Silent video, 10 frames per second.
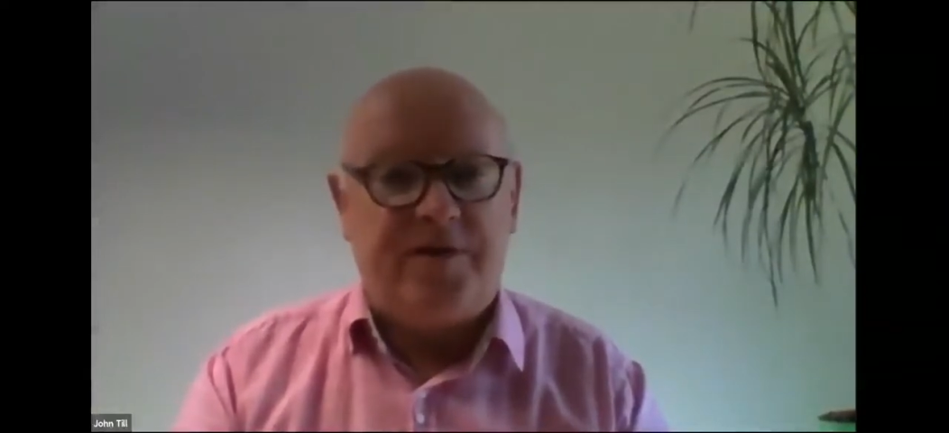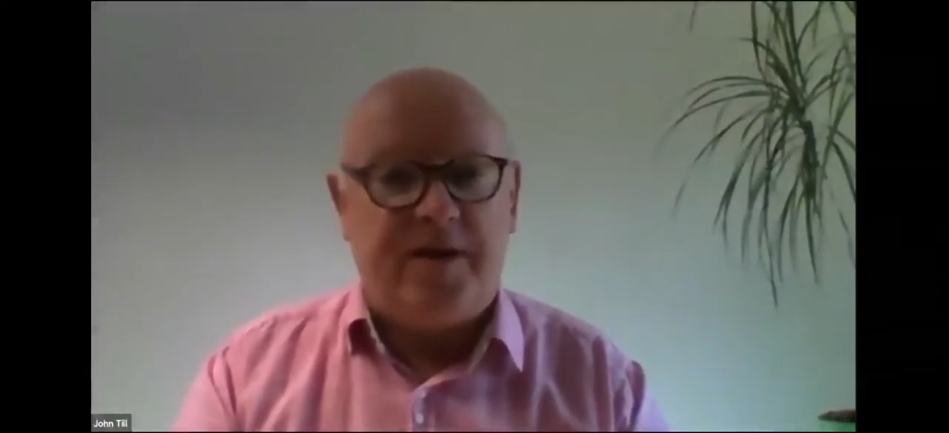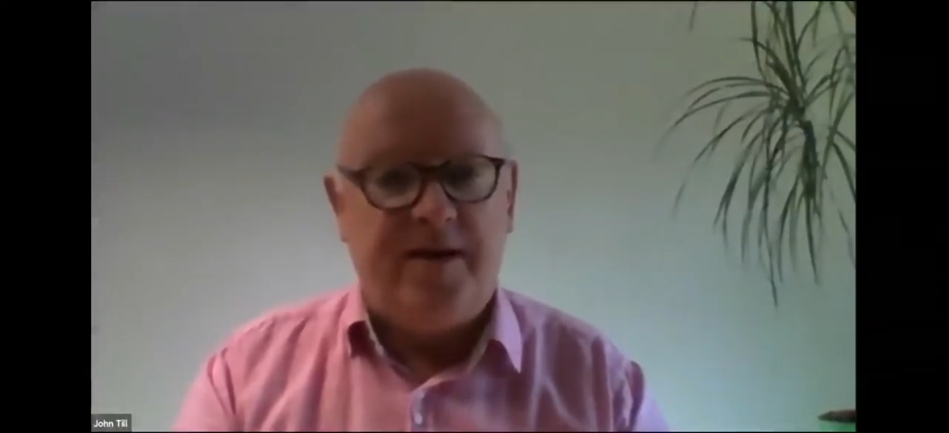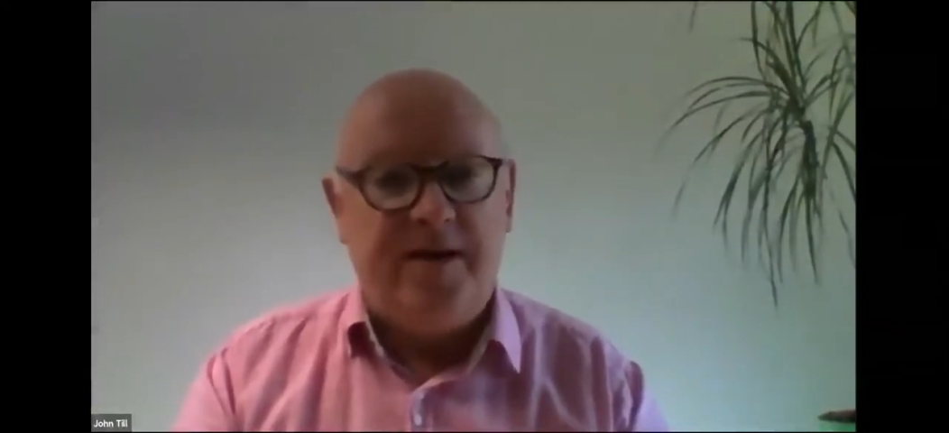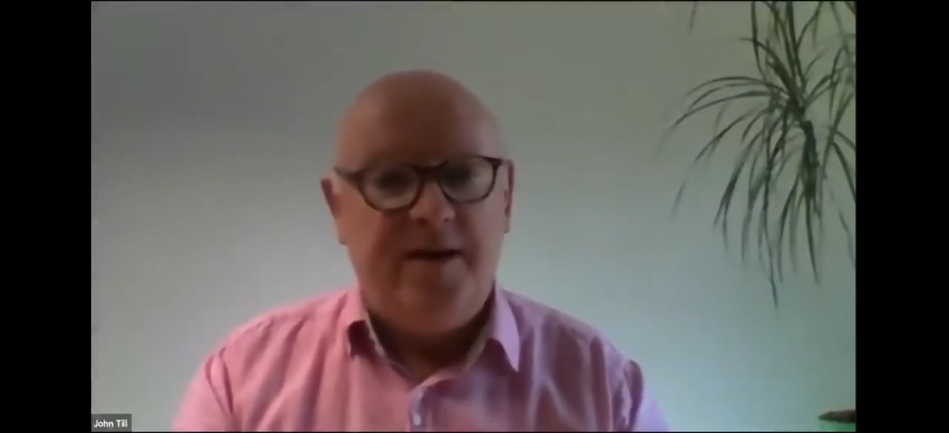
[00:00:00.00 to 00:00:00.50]

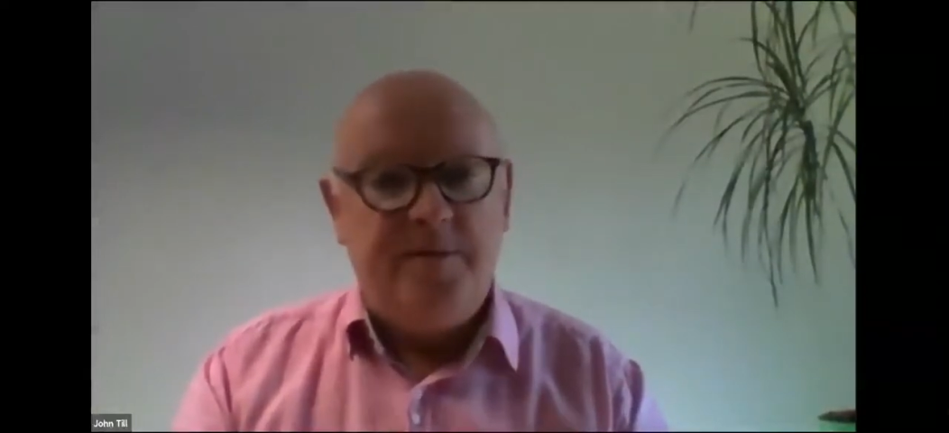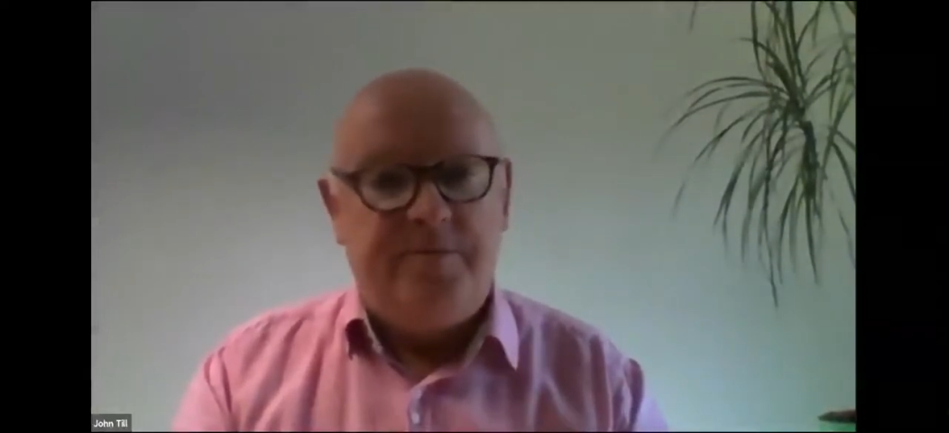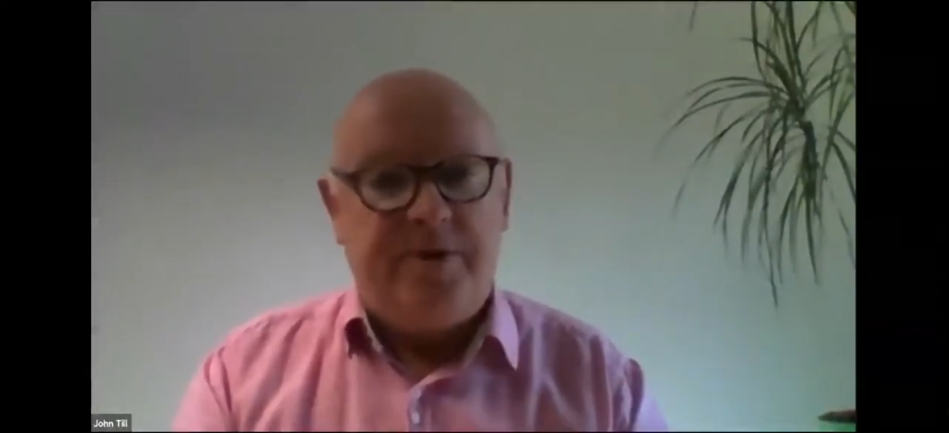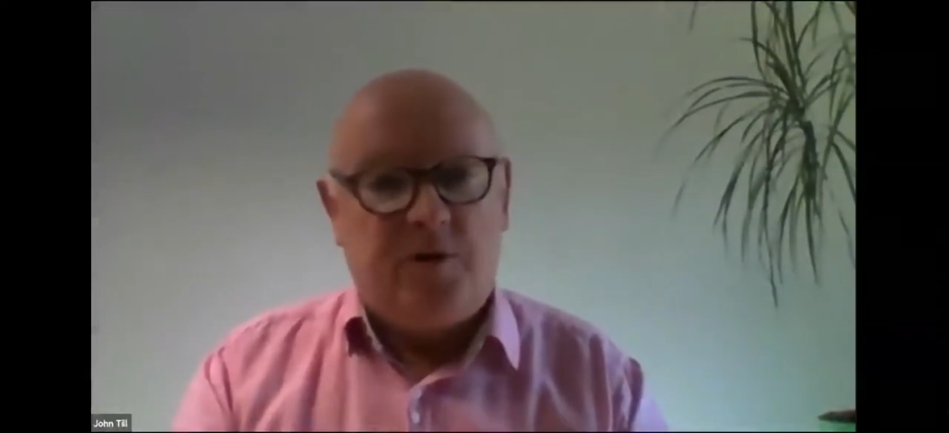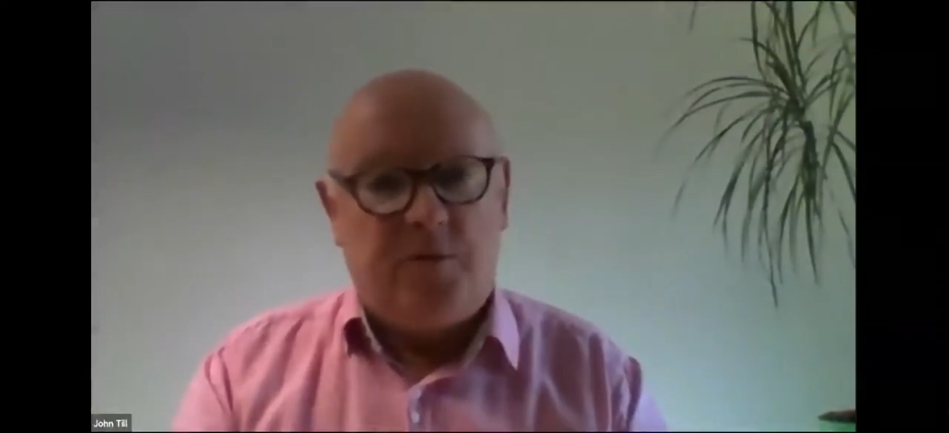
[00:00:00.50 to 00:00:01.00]
to
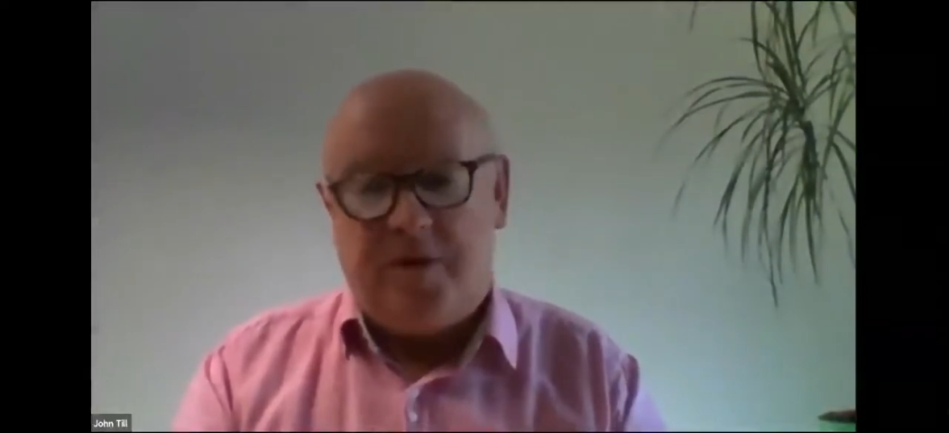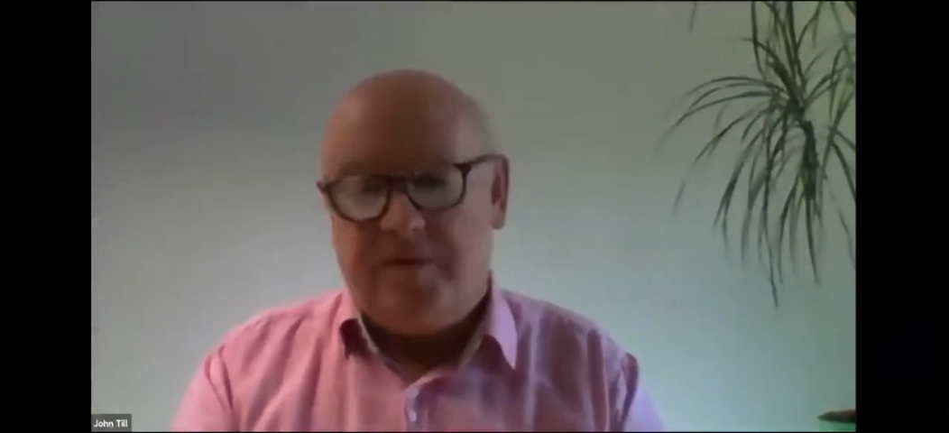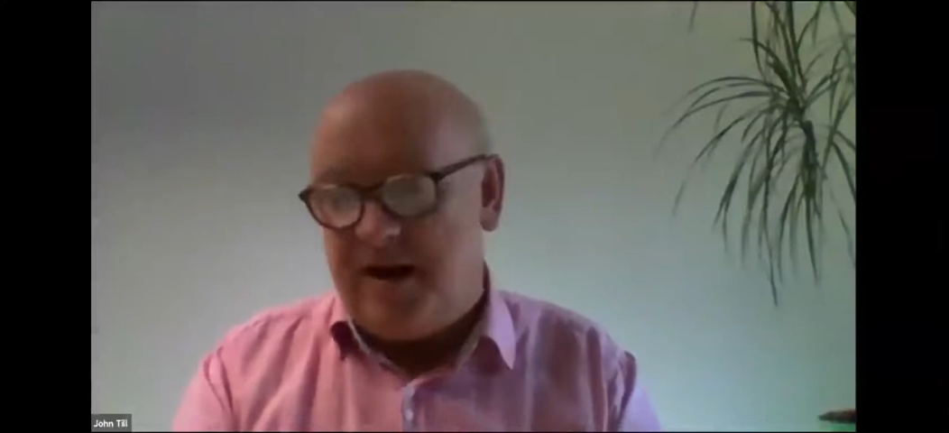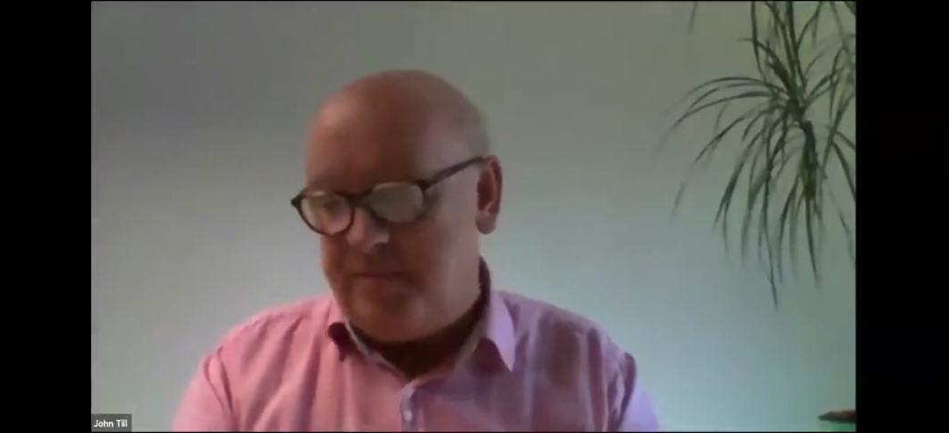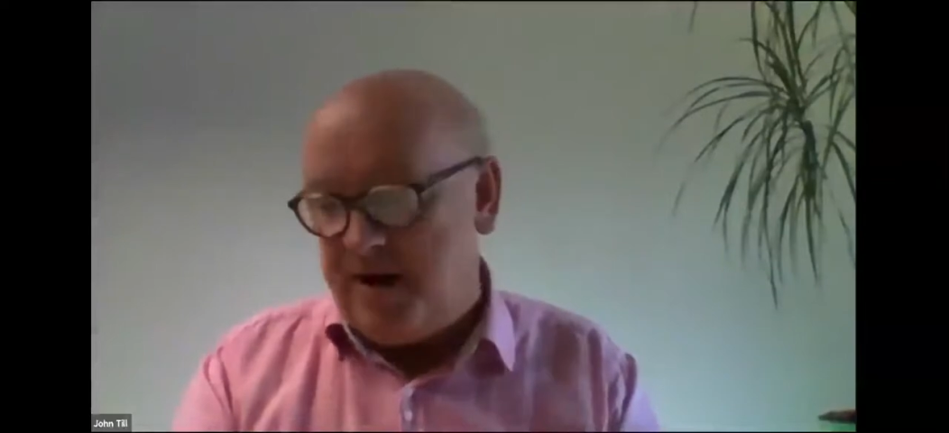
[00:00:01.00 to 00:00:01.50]
pick up on
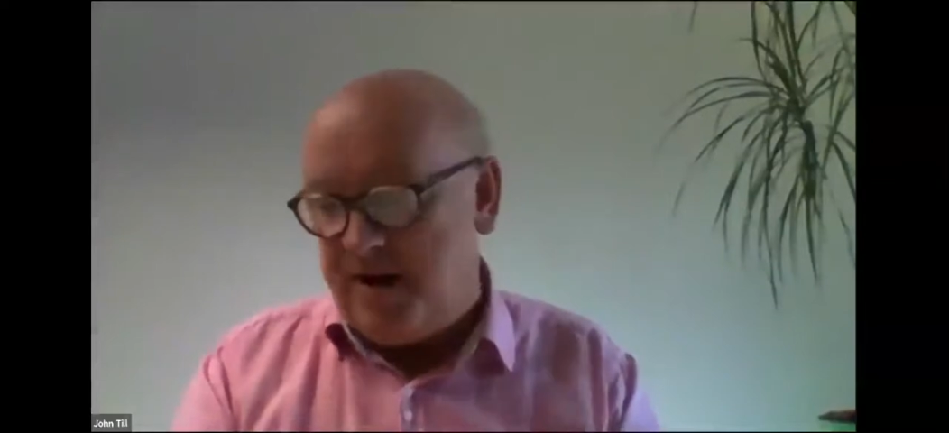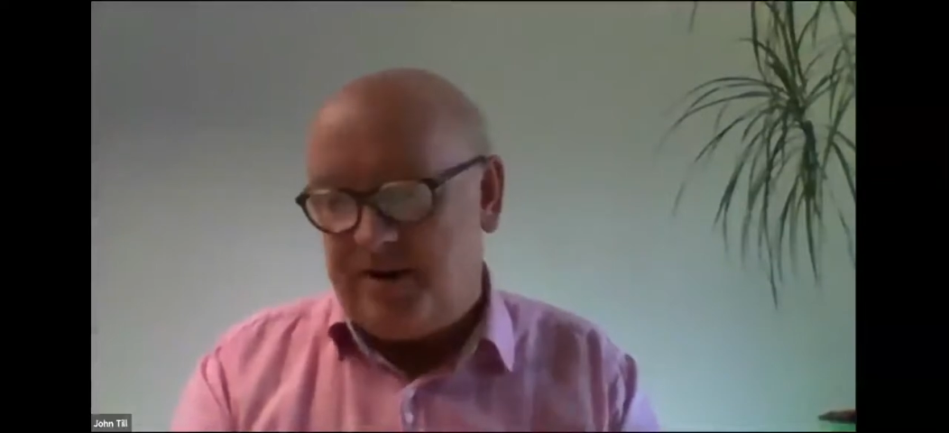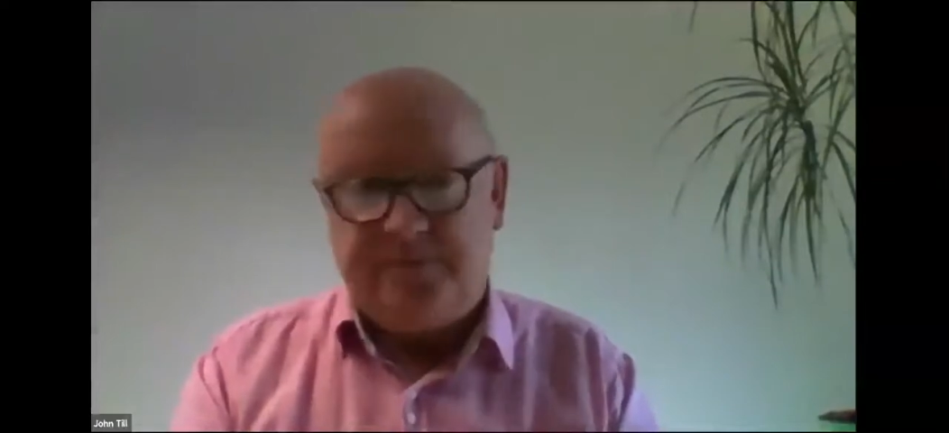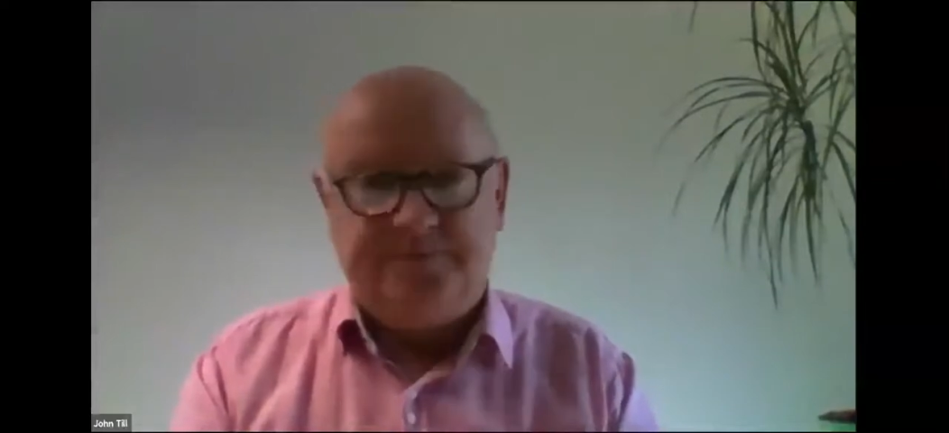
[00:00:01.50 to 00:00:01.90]
that, Mark.